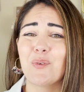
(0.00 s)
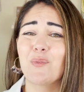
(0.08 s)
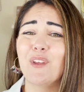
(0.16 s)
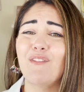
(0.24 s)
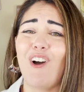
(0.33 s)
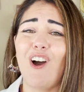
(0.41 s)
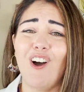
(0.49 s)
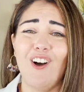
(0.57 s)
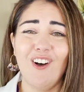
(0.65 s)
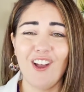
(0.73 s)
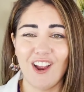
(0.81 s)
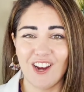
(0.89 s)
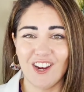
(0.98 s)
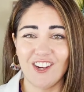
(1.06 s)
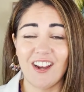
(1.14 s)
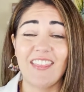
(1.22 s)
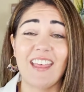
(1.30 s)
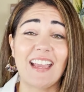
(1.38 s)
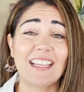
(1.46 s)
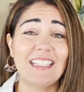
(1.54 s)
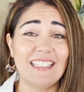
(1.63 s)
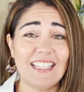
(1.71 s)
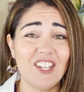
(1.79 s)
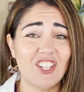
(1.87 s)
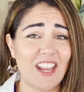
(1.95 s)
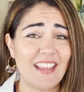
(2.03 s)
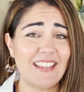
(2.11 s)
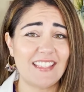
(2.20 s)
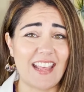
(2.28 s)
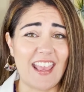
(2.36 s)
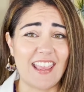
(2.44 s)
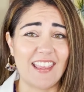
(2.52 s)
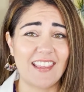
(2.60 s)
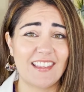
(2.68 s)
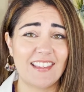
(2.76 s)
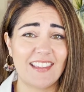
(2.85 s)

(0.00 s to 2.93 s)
We've all heard that cliche saying,